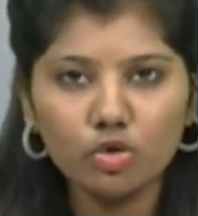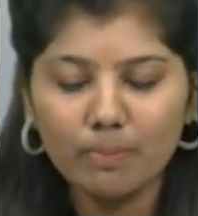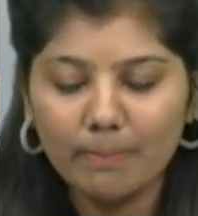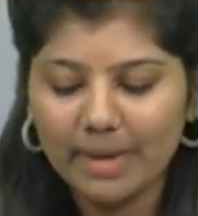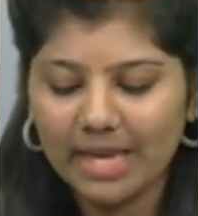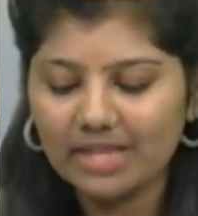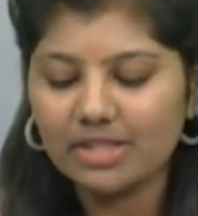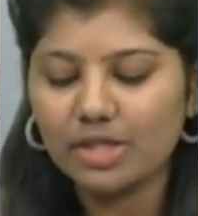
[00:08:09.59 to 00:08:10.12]
to
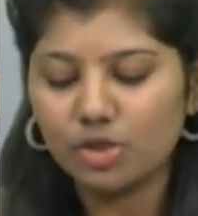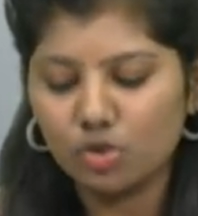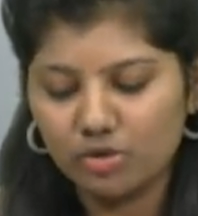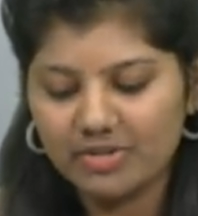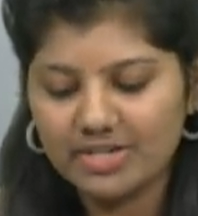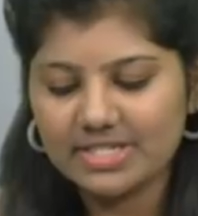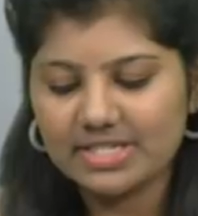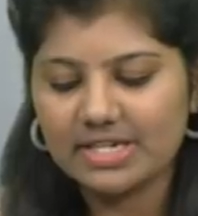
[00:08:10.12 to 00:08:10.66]
make the
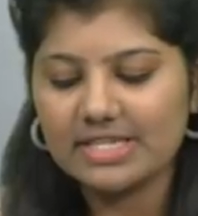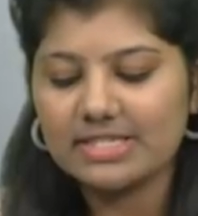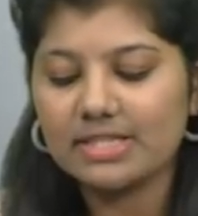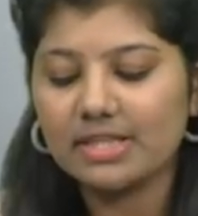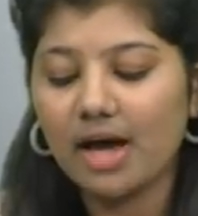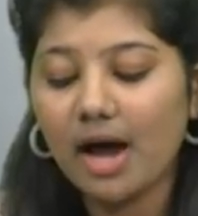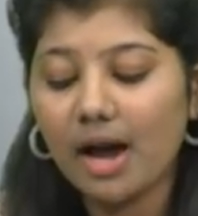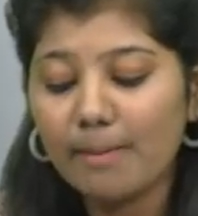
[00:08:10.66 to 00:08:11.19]
universities
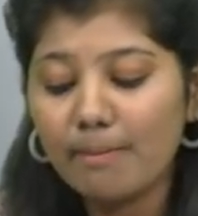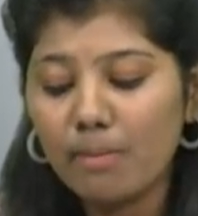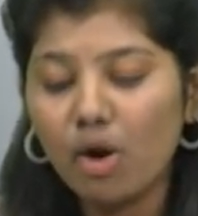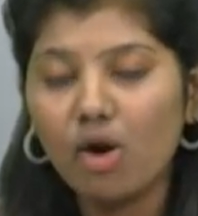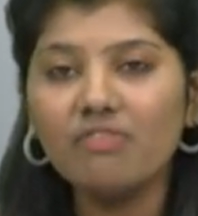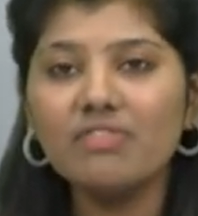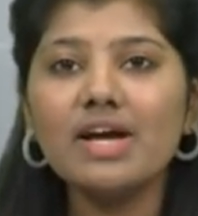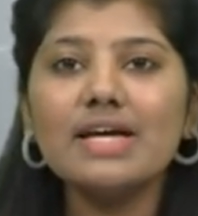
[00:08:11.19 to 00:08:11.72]
the hub
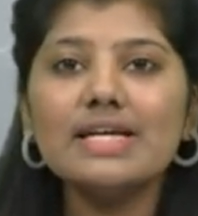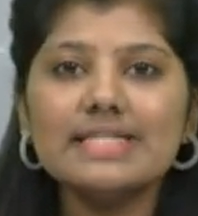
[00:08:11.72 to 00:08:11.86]
of